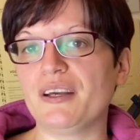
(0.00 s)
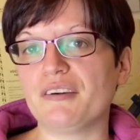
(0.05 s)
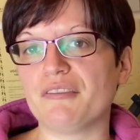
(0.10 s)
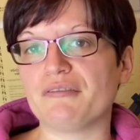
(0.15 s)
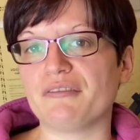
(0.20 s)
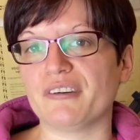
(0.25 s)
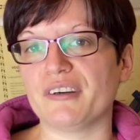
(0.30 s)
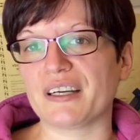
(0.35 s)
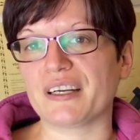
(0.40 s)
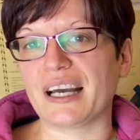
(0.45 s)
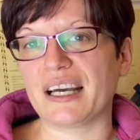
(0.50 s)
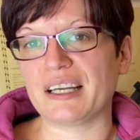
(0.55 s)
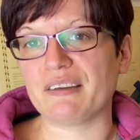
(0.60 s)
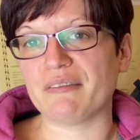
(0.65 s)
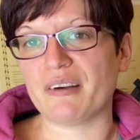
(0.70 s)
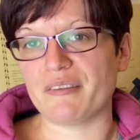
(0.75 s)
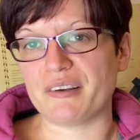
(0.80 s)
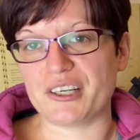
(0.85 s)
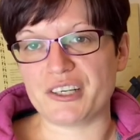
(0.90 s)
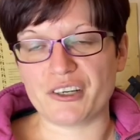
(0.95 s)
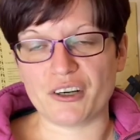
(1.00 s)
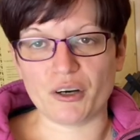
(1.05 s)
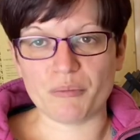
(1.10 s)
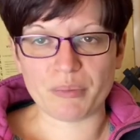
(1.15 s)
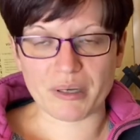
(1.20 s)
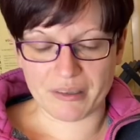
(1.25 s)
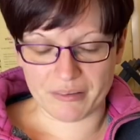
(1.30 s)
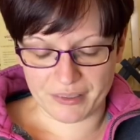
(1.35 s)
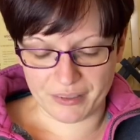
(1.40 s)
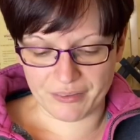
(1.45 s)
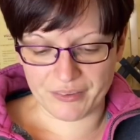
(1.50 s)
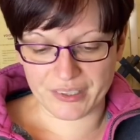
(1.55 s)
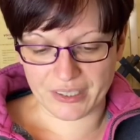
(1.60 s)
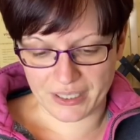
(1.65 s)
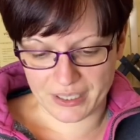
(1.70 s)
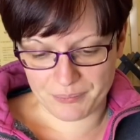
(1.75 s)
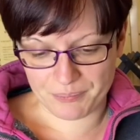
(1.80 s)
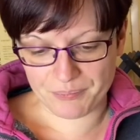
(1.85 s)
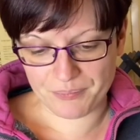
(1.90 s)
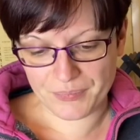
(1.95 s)
for a kind of very short period of
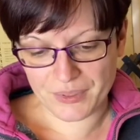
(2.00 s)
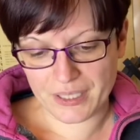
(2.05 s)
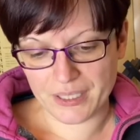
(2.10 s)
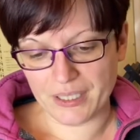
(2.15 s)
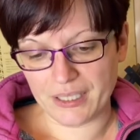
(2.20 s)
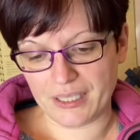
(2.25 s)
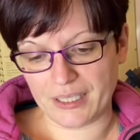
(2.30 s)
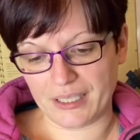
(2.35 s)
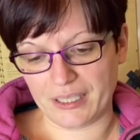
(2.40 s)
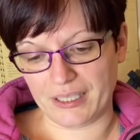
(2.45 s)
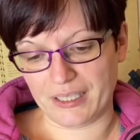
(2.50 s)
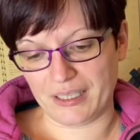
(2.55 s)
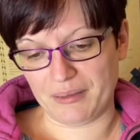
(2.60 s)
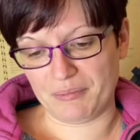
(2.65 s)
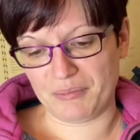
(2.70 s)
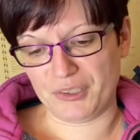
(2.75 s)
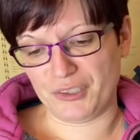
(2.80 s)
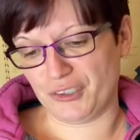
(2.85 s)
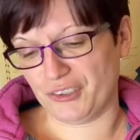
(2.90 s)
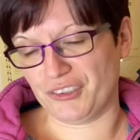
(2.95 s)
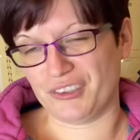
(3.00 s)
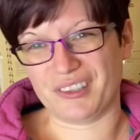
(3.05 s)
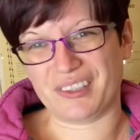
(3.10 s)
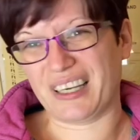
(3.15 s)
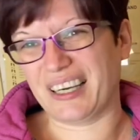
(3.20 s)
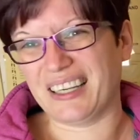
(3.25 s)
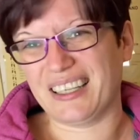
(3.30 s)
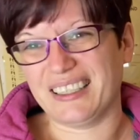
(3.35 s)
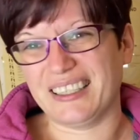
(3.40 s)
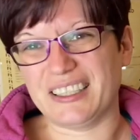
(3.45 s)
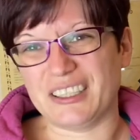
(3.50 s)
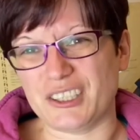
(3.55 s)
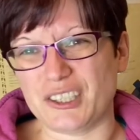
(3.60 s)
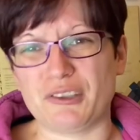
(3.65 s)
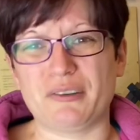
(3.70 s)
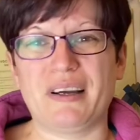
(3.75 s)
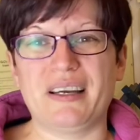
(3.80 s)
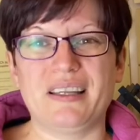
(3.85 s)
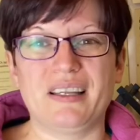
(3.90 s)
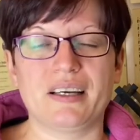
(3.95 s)
time, just a kind of litter
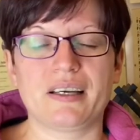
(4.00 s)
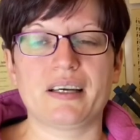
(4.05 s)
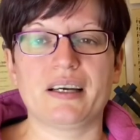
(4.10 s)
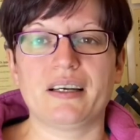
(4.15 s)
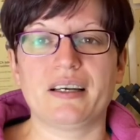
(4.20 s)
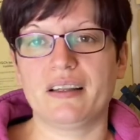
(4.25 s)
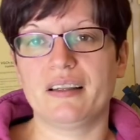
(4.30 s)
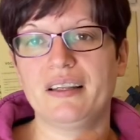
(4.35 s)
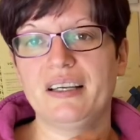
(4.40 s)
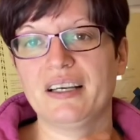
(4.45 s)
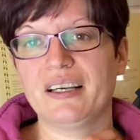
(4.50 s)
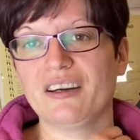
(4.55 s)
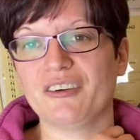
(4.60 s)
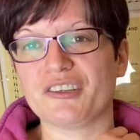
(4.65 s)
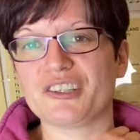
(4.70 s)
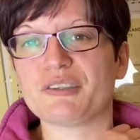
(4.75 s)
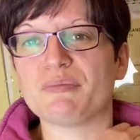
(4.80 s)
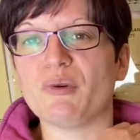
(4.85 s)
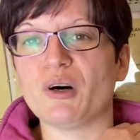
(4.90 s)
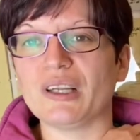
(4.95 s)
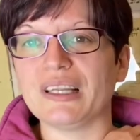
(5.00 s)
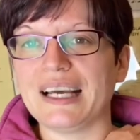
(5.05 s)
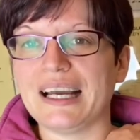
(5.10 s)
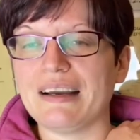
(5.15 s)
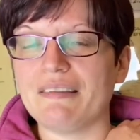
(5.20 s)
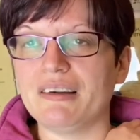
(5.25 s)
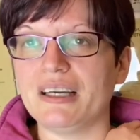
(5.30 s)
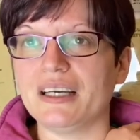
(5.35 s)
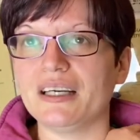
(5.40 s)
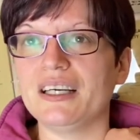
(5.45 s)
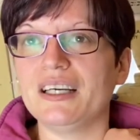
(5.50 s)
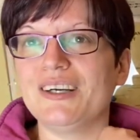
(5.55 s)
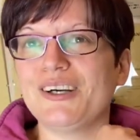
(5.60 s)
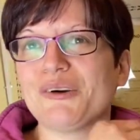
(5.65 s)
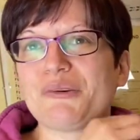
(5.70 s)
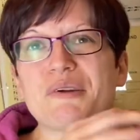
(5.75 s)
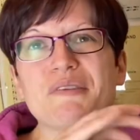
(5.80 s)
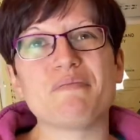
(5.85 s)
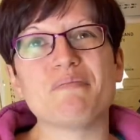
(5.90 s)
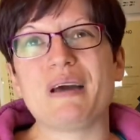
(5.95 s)
tray, that kind of thing, or a small area,
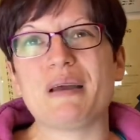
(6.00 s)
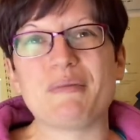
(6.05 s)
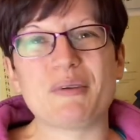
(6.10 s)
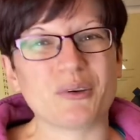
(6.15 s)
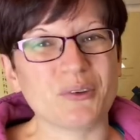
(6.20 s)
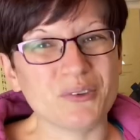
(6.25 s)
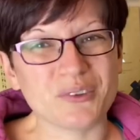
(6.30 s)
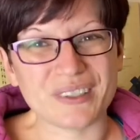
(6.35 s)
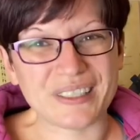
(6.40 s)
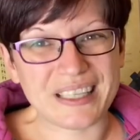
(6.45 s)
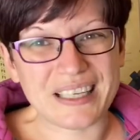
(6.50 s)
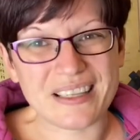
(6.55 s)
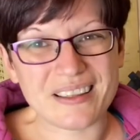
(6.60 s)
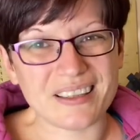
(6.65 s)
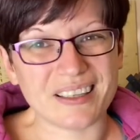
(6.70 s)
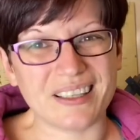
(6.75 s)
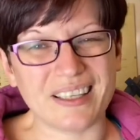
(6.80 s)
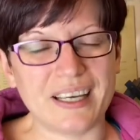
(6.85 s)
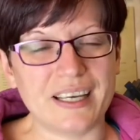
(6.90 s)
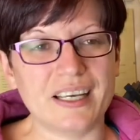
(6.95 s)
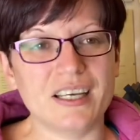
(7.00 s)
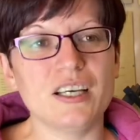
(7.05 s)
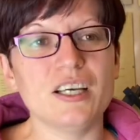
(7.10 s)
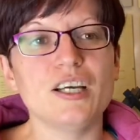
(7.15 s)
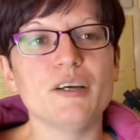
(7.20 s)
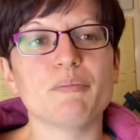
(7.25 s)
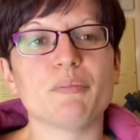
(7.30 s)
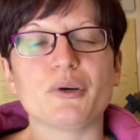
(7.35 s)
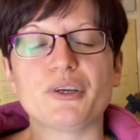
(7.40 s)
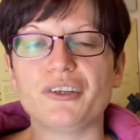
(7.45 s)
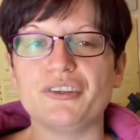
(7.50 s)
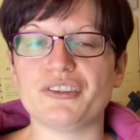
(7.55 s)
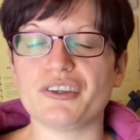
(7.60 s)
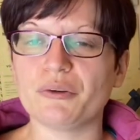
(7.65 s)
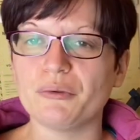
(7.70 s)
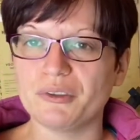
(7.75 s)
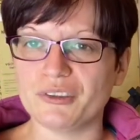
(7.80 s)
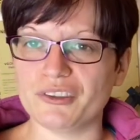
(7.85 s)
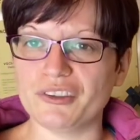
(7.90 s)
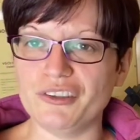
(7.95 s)
or even maybe underneath a layer, but you
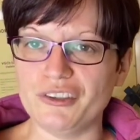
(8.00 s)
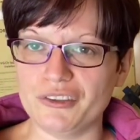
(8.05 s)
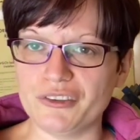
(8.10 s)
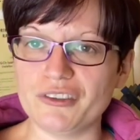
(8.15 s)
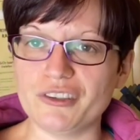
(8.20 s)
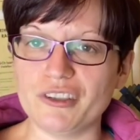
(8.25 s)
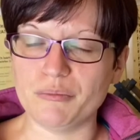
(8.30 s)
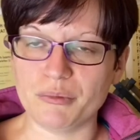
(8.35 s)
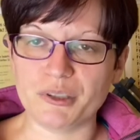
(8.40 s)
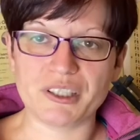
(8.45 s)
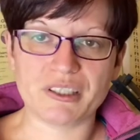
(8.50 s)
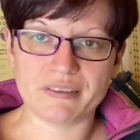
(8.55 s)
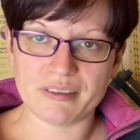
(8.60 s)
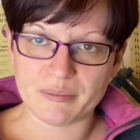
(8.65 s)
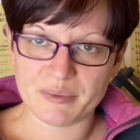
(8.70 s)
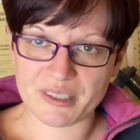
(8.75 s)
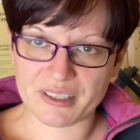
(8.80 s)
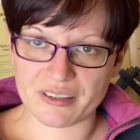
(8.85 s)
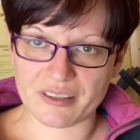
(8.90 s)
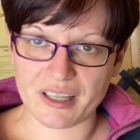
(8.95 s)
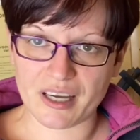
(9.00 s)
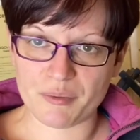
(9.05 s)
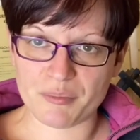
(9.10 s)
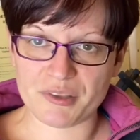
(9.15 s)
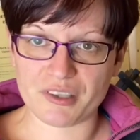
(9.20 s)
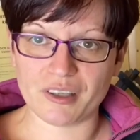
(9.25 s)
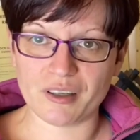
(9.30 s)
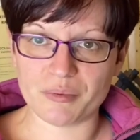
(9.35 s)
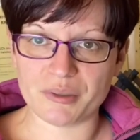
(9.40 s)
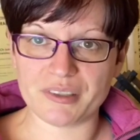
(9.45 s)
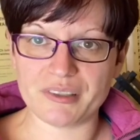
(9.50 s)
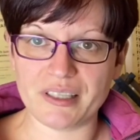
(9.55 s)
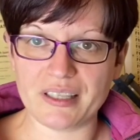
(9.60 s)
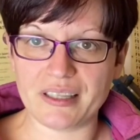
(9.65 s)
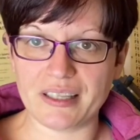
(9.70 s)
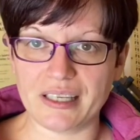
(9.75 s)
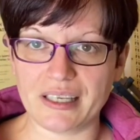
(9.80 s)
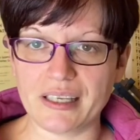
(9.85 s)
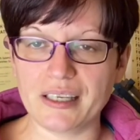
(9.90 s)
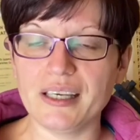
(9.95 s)
don't want to use much of it because of that
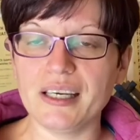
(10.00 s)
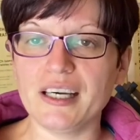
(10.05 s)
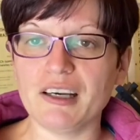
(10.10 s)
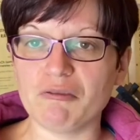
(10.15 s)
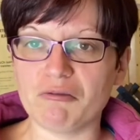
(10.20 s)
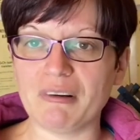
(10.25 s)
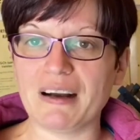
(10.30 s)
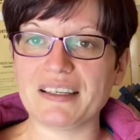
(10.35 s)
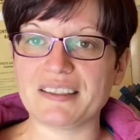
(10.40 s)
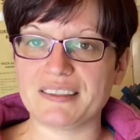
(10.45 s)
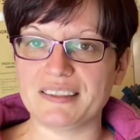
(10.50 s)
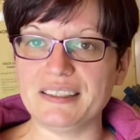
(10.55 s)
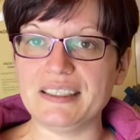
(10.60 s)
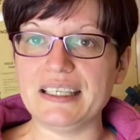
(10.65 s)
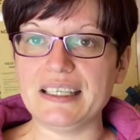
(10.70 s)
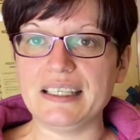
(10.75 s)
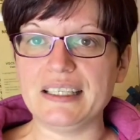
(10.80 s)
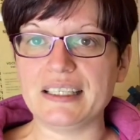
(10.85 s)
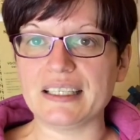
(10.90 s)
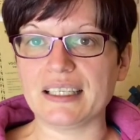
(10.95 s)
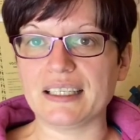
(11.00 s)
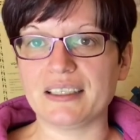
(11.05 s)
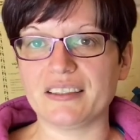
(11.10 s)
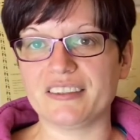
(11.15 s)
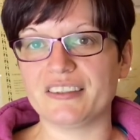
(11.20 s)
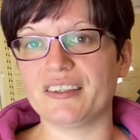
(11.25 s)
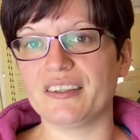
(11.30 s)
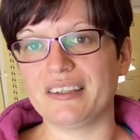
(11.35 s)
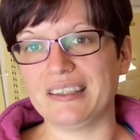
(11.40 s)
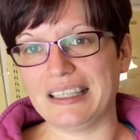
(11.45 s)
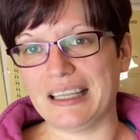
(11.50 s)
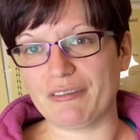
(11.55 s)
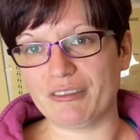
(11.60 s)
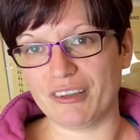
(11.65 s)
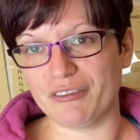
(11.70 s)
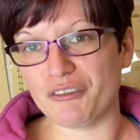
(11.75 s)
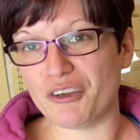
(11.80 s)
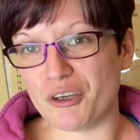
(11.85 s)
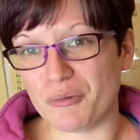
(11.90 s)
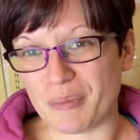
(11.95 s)
absorbency thing. Rats need a certain
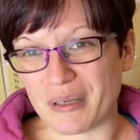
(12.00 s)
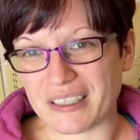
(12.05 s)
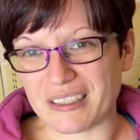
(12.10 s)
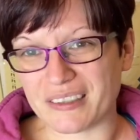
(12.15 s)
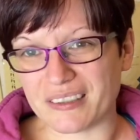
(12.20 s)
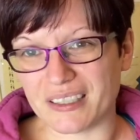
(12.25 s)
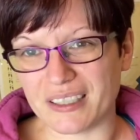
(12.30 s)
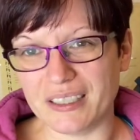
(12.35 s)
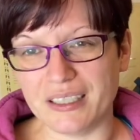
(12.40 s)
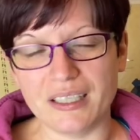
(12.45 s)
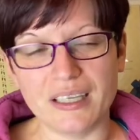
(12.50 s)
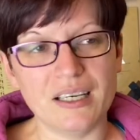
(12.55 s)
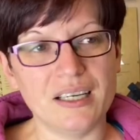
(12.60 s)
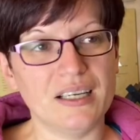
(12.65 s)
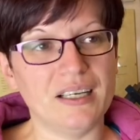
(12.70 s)
level of humidity.